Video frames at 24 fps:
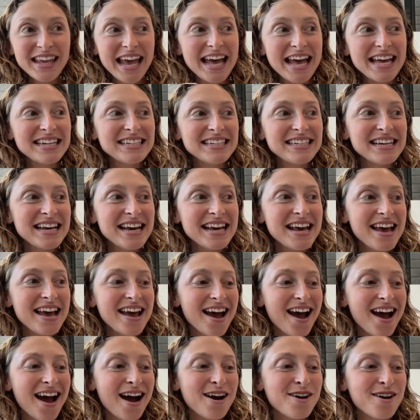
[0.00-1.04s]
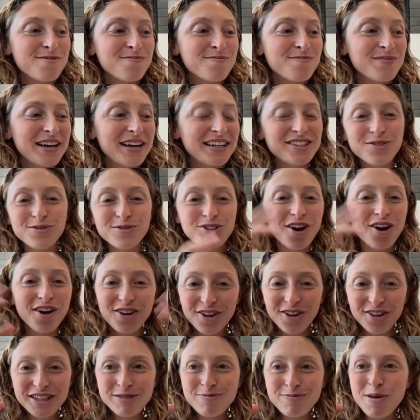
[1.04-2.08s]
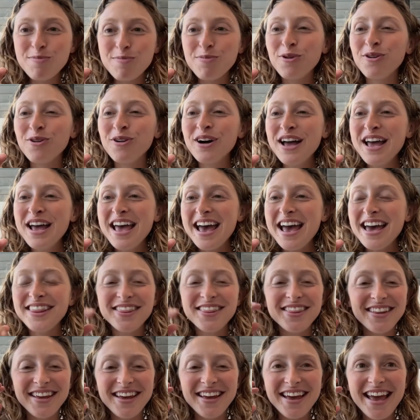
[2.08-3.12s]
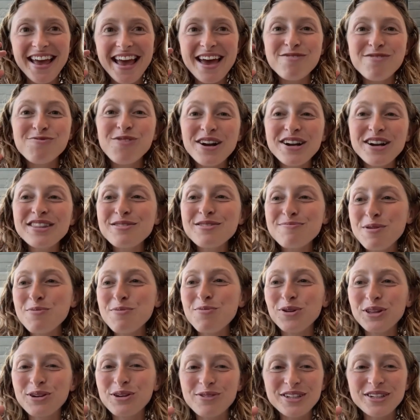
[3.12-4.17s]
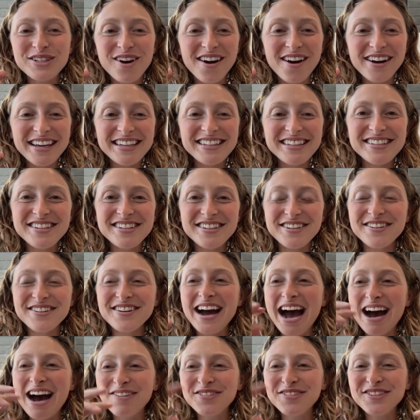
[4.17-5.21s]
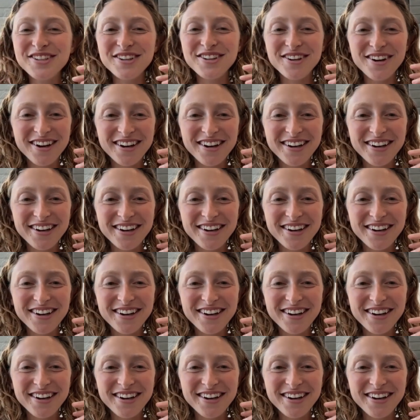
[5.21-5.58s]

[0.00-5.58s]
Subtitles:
And so we're talking to all these people, and one of the people that we're talking to after